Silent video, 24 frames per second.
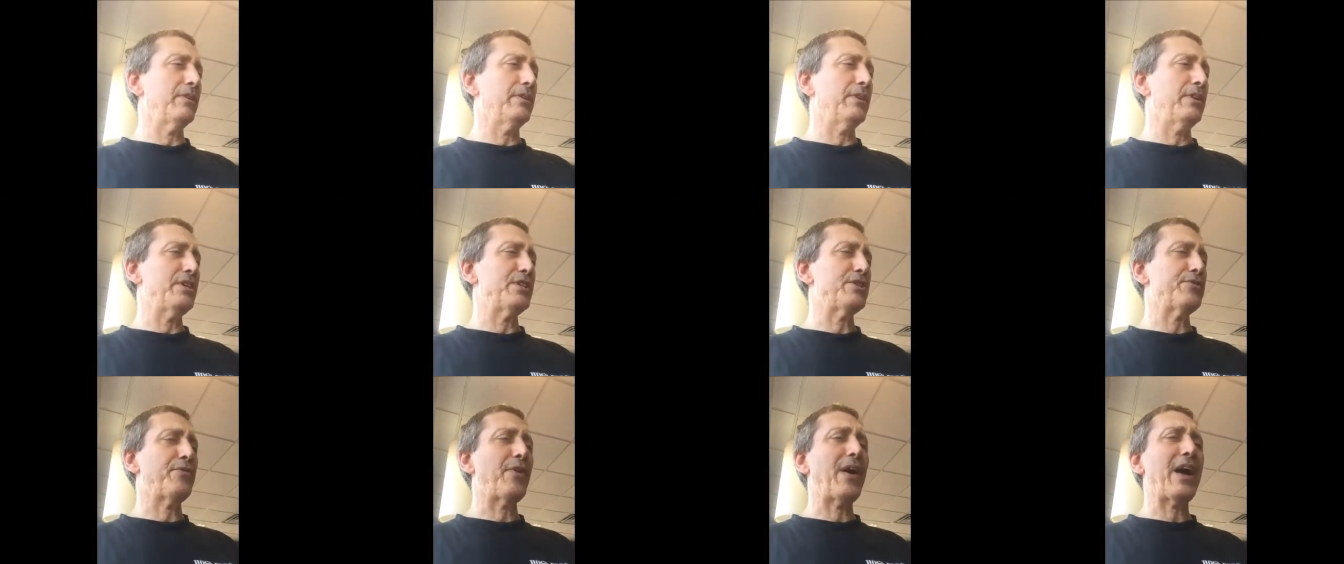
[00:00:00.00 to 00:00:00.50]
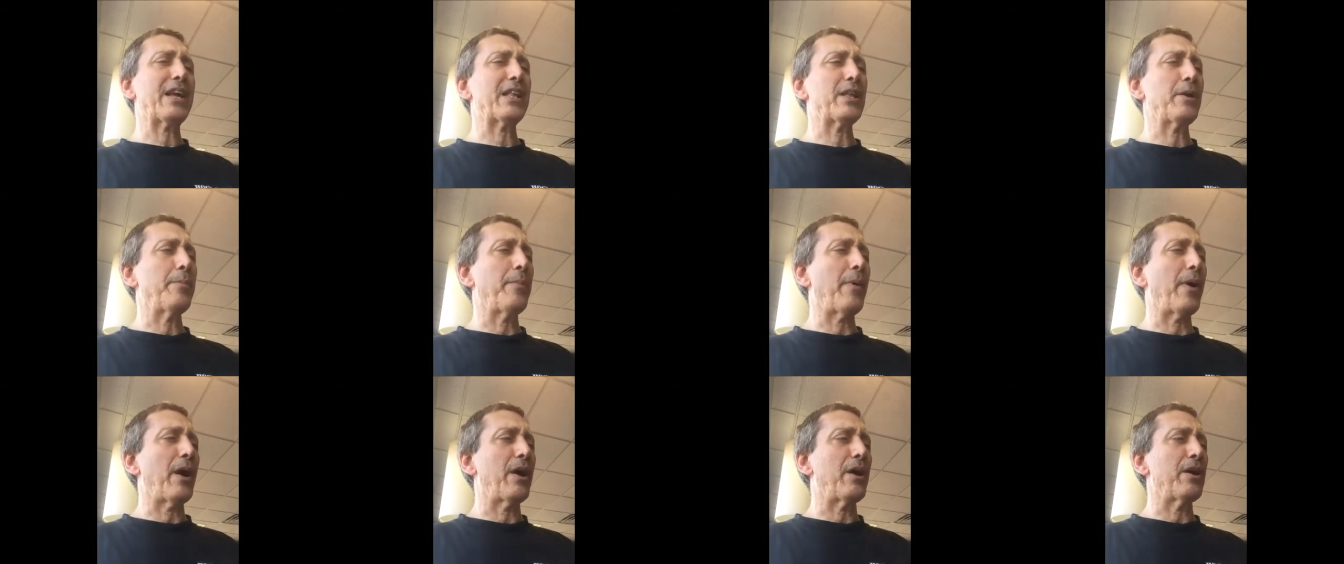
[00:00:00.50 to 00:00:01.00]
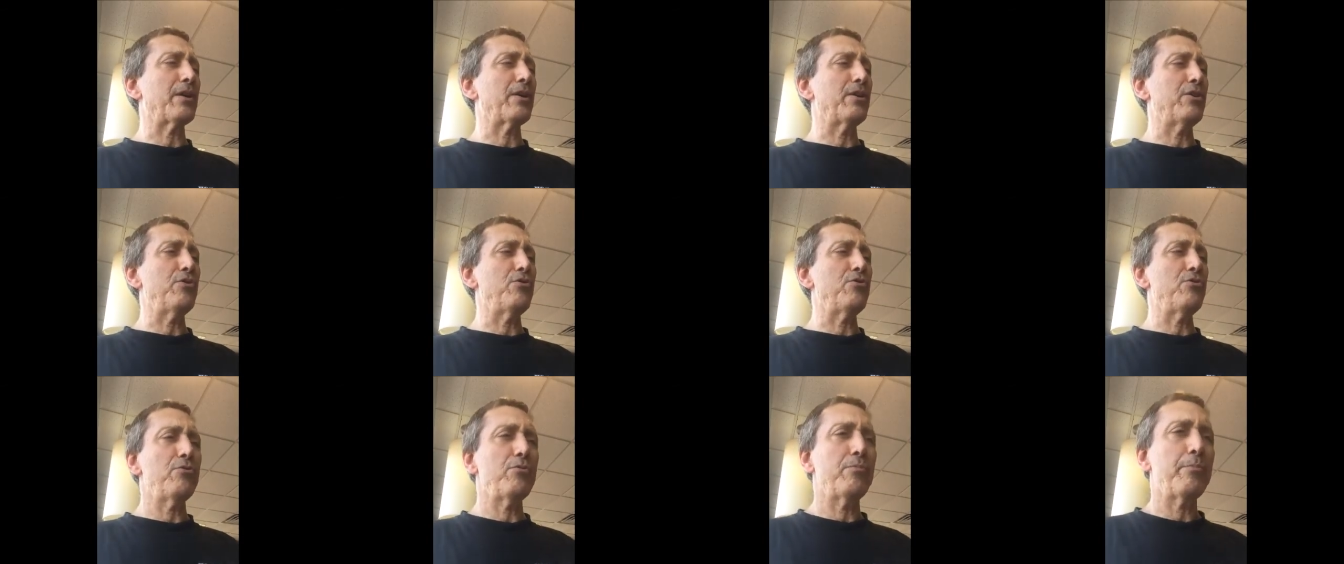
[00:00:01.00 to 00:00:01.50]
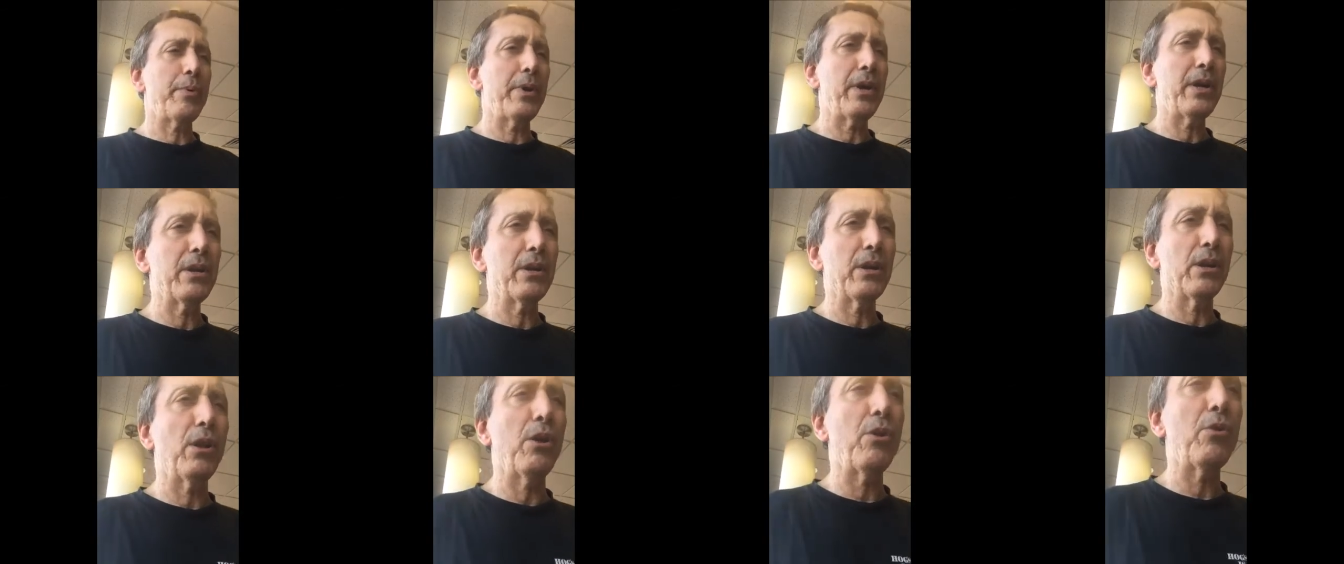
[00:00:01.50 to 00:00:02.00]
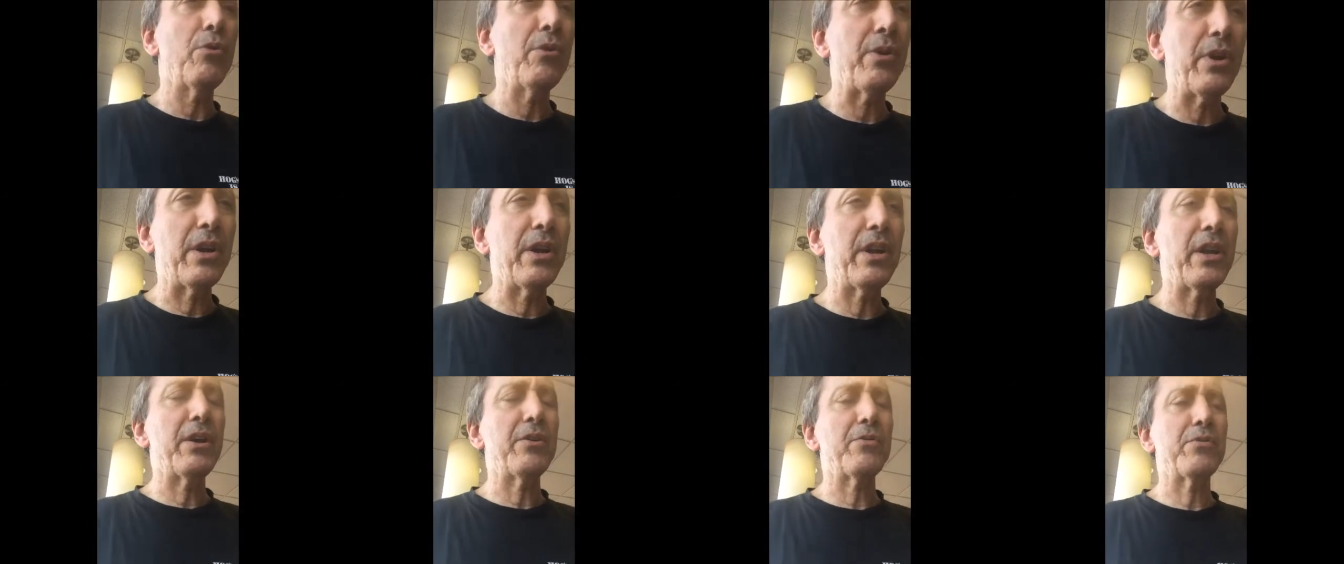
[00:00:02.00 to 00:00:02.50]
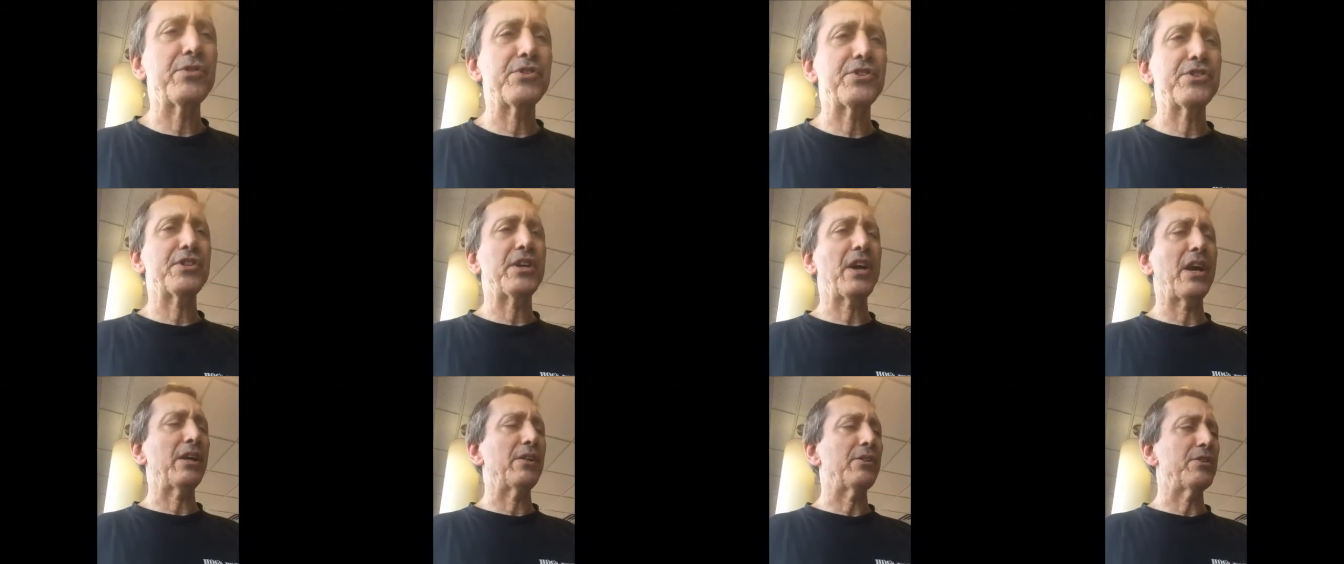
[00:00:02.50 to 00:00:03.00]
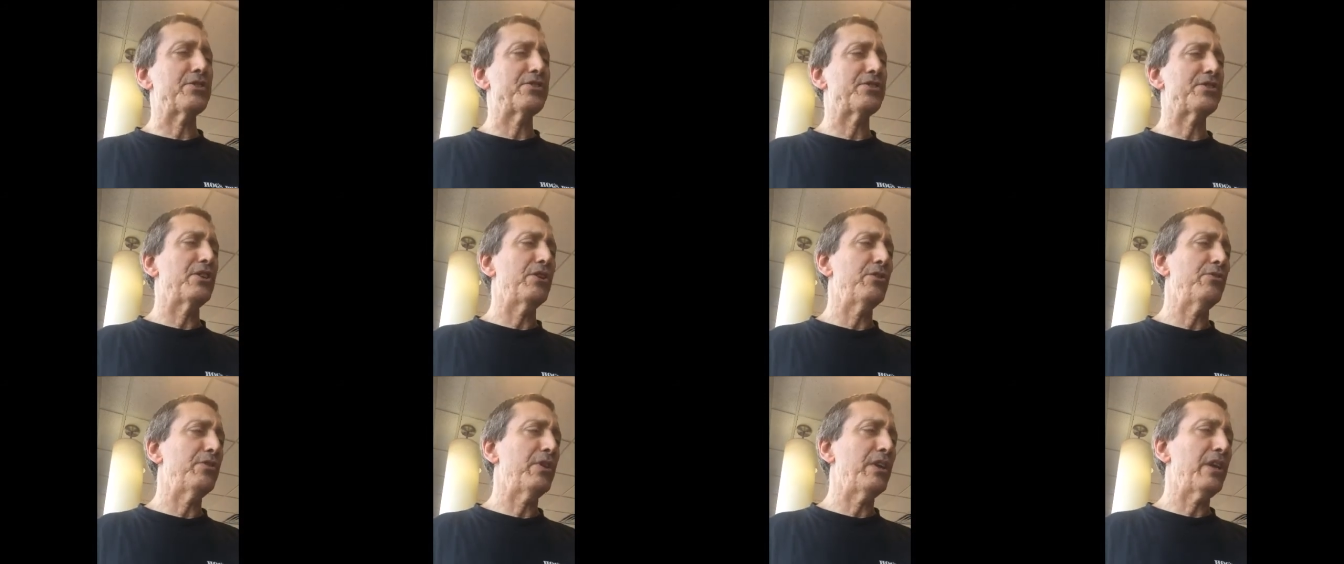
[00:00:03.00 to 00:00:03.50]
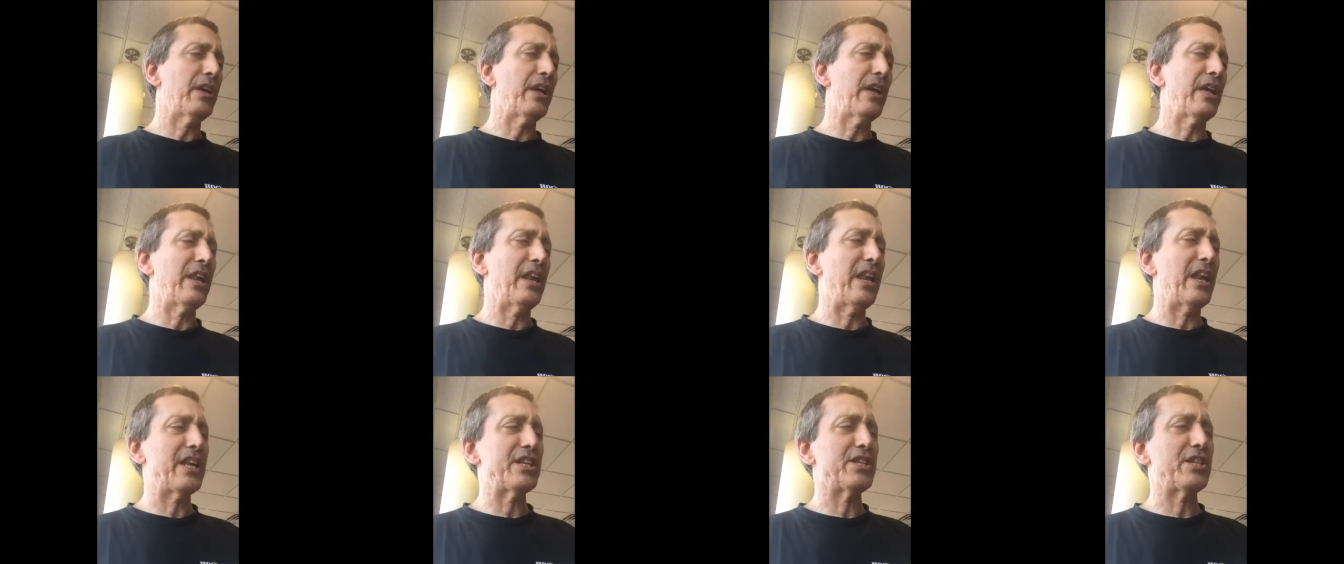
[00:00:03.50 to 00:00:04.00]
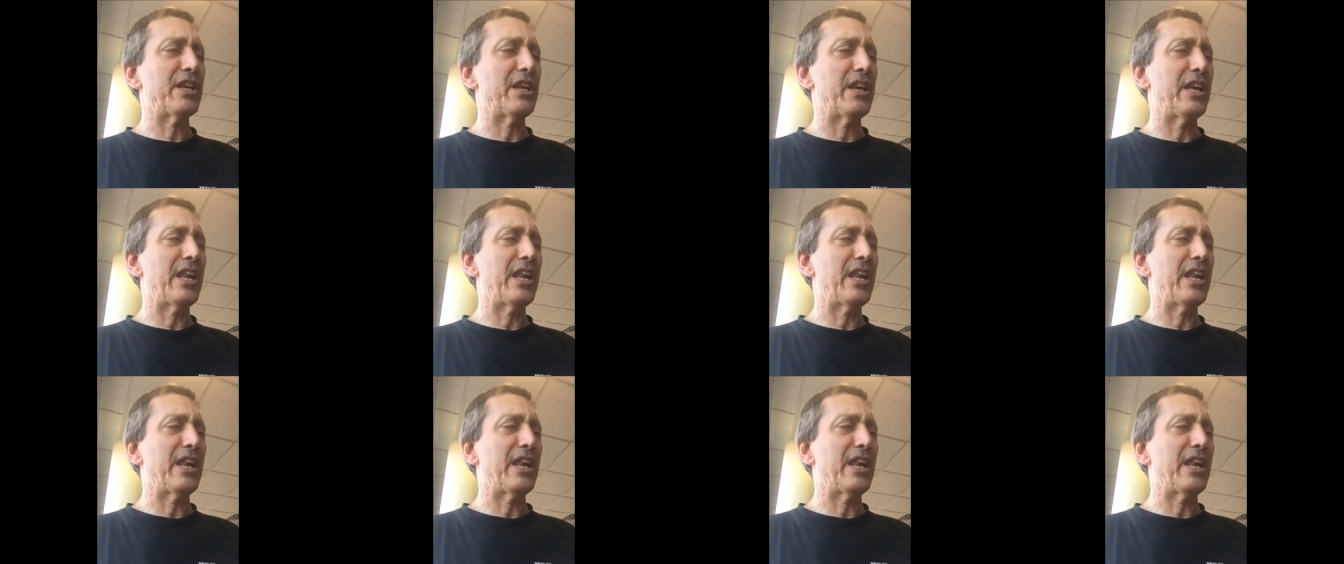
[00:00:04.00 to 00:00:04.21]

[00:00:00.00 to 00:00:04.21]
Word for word: this fact about you being alone and hearing silence do you think it has